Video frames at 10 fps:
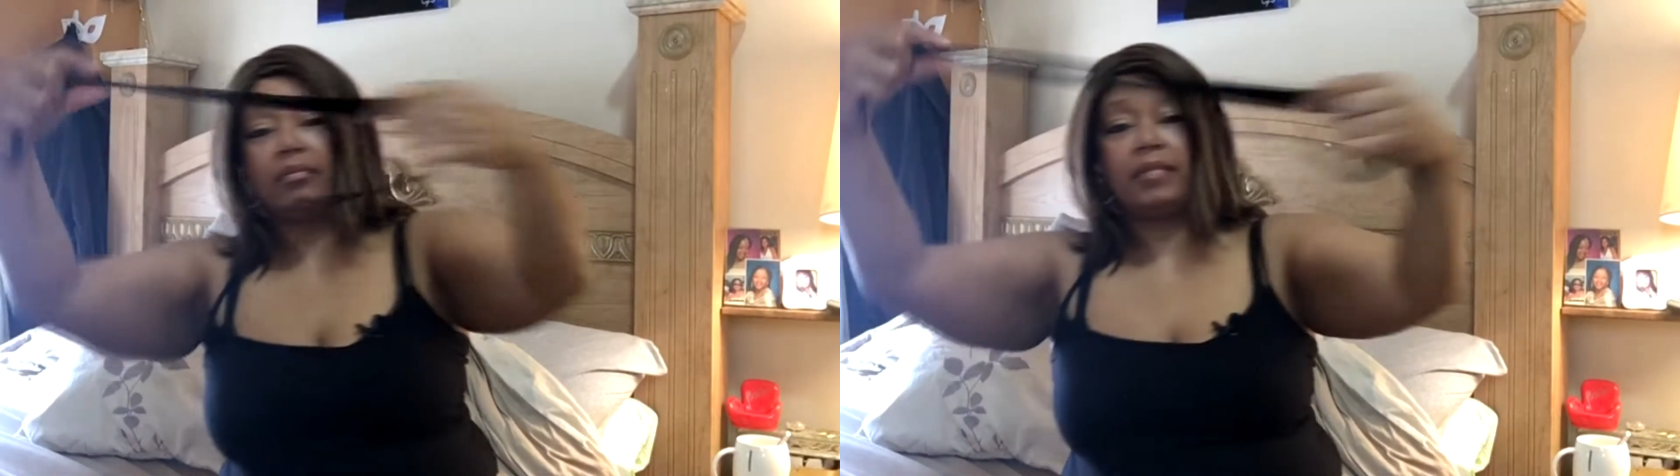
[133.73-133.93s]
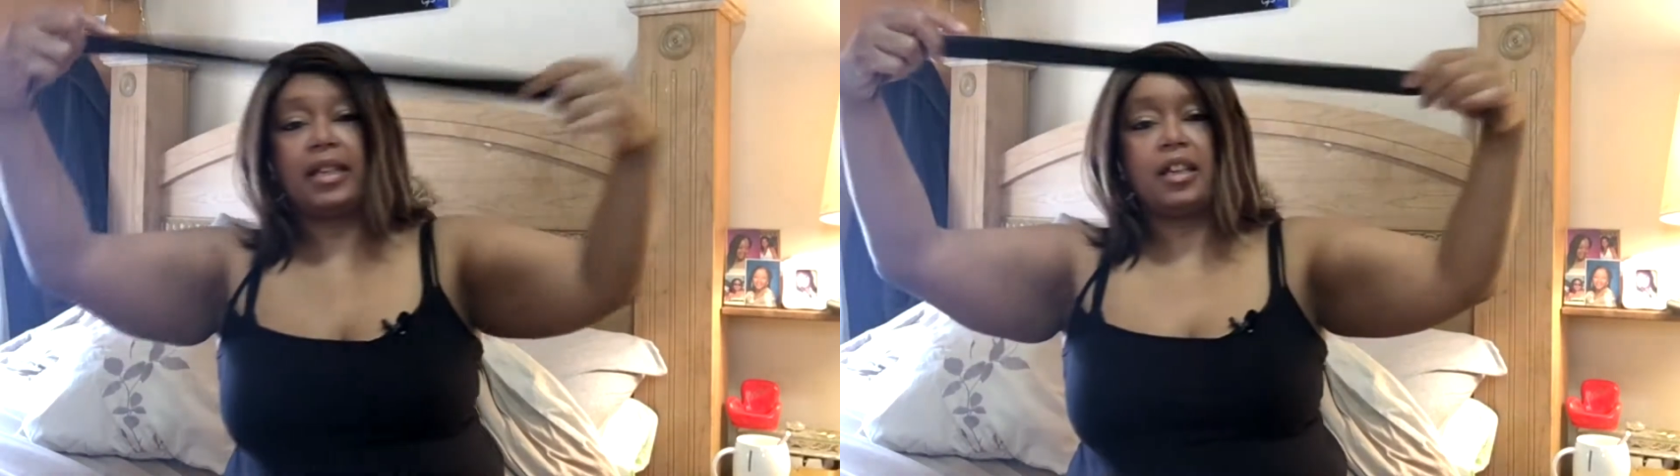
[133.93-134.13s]

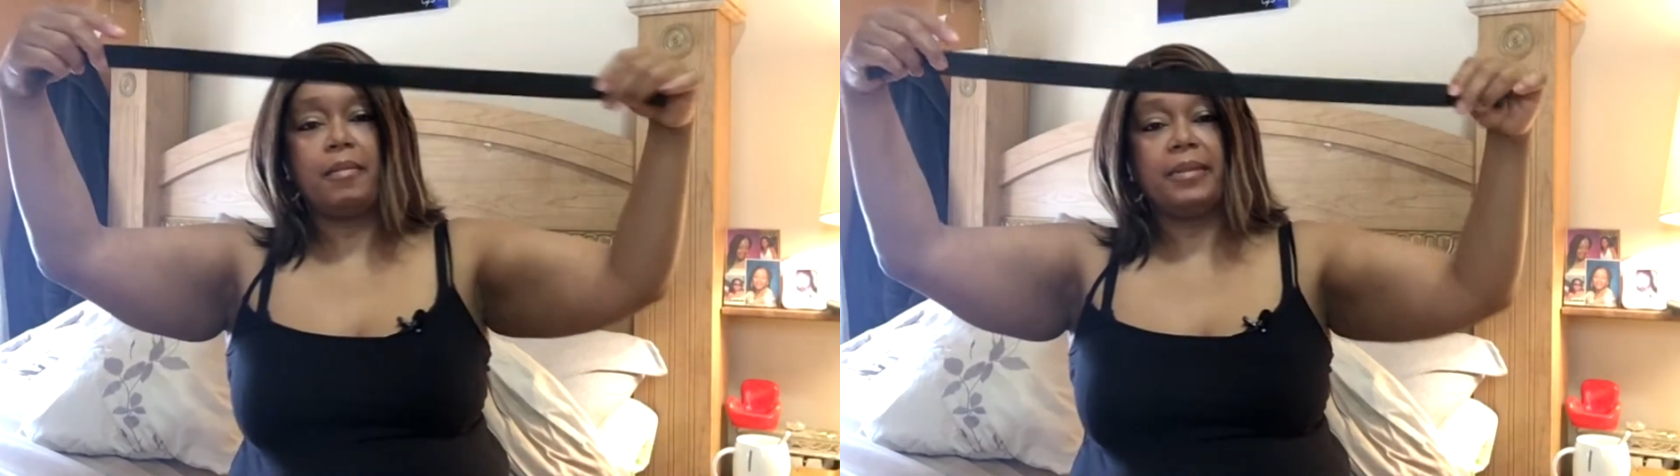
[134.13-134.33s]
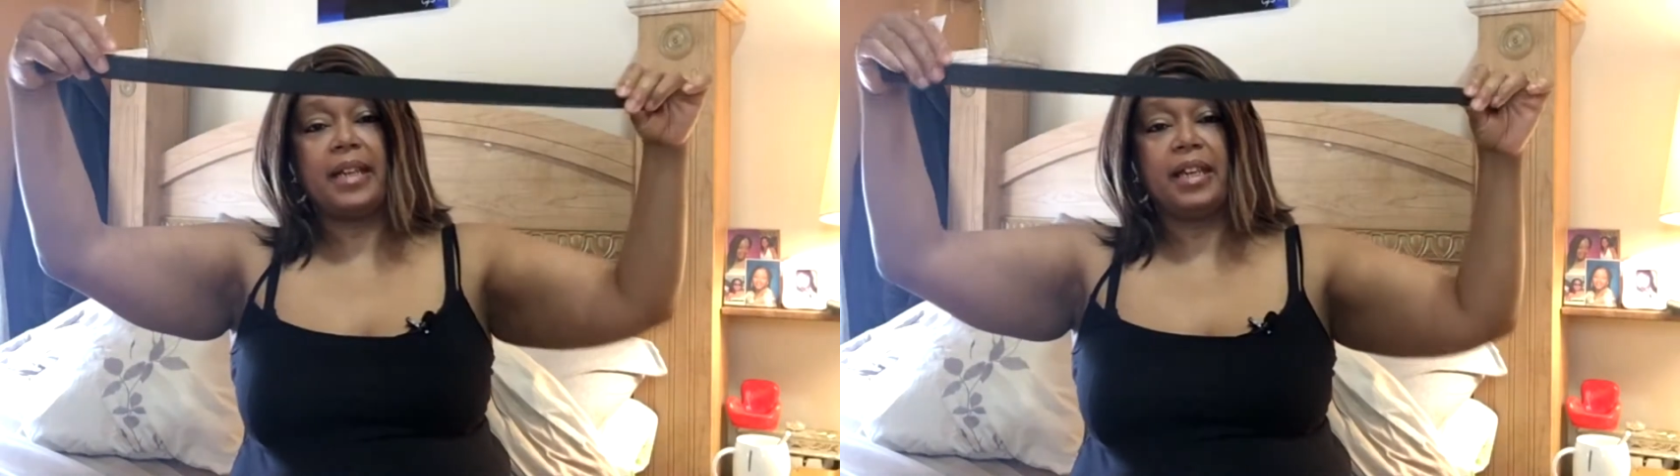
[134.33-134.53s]
they
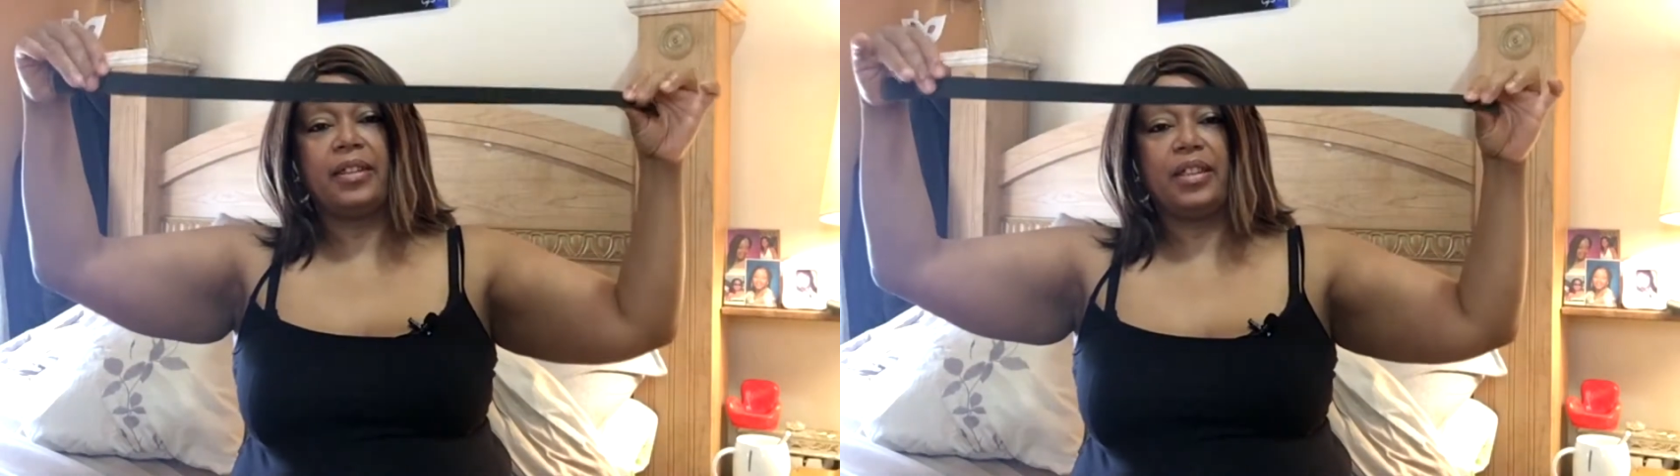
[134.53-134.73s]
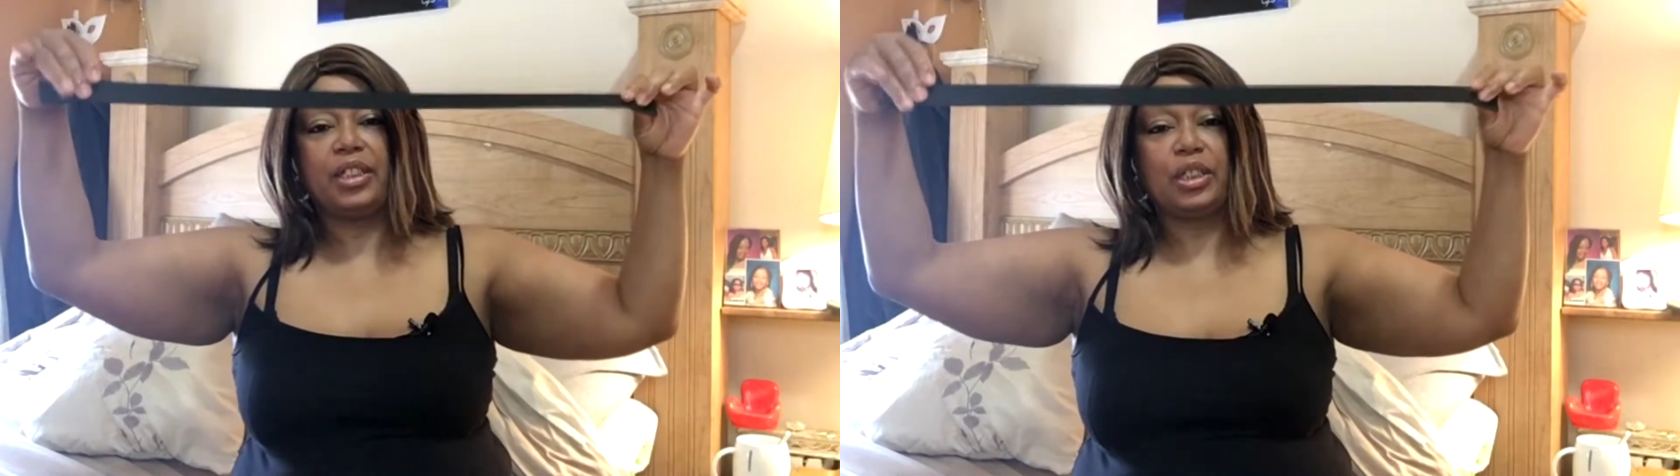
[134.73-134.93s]
come like
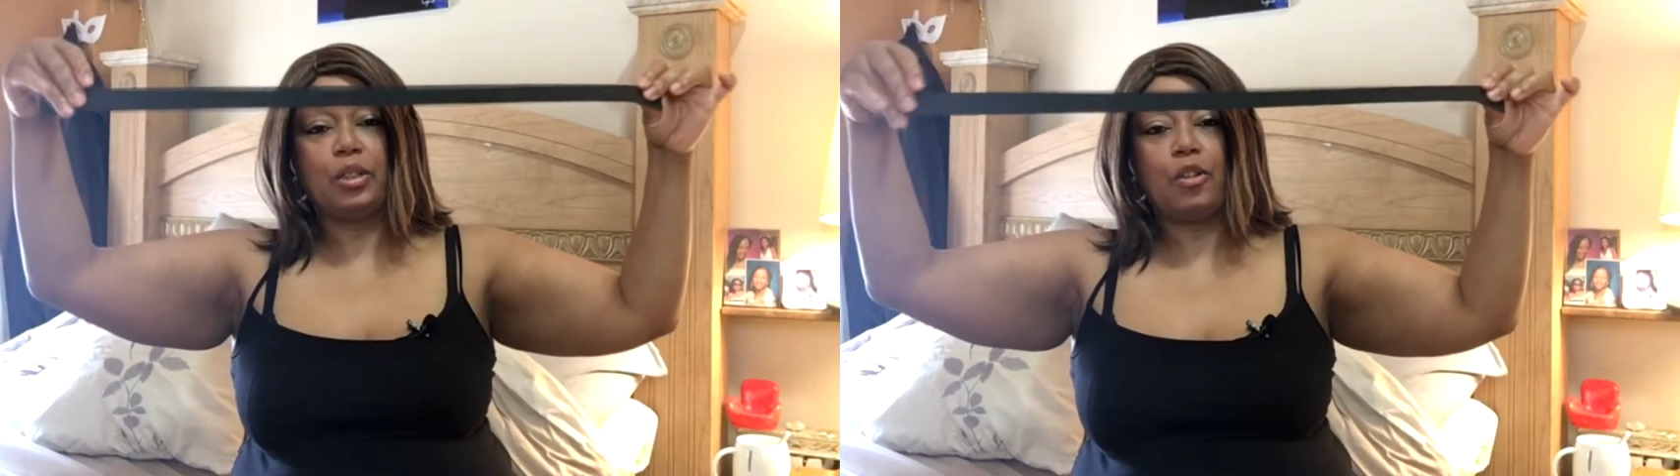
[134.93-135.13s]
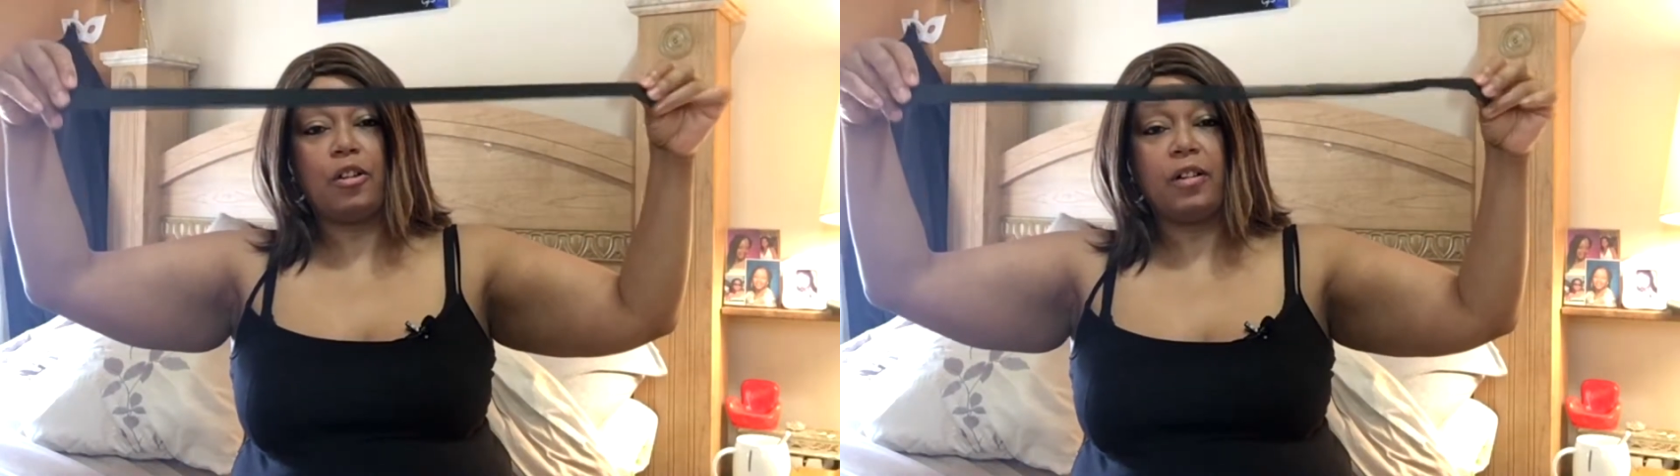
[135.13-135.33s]
this
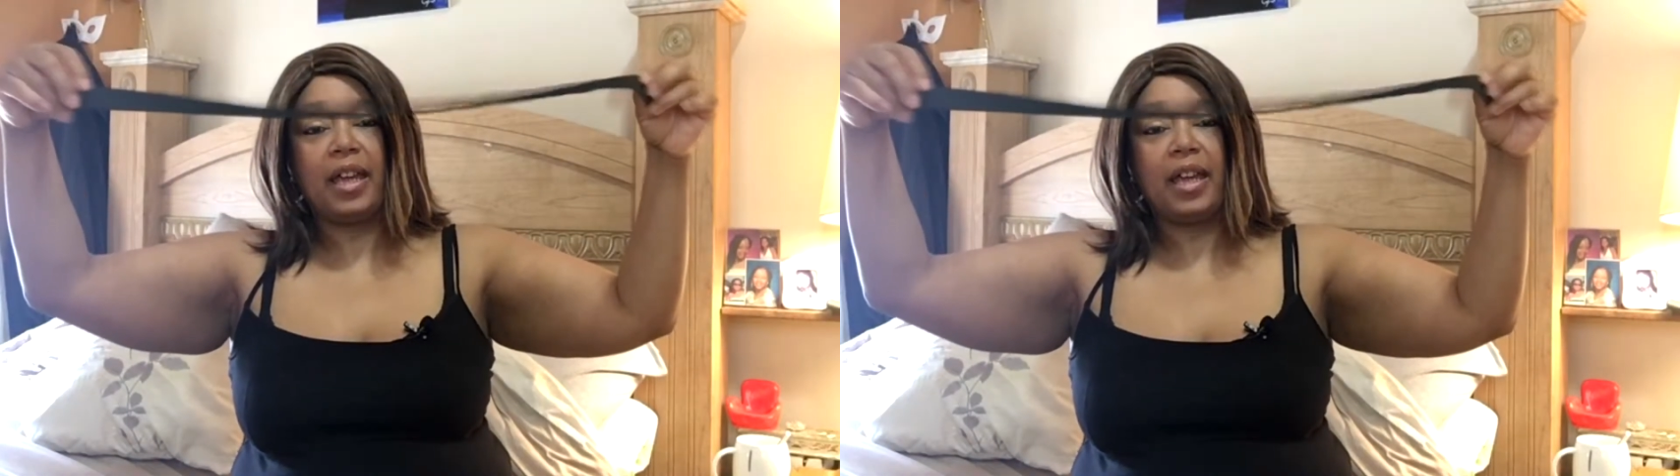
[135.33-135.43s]
long,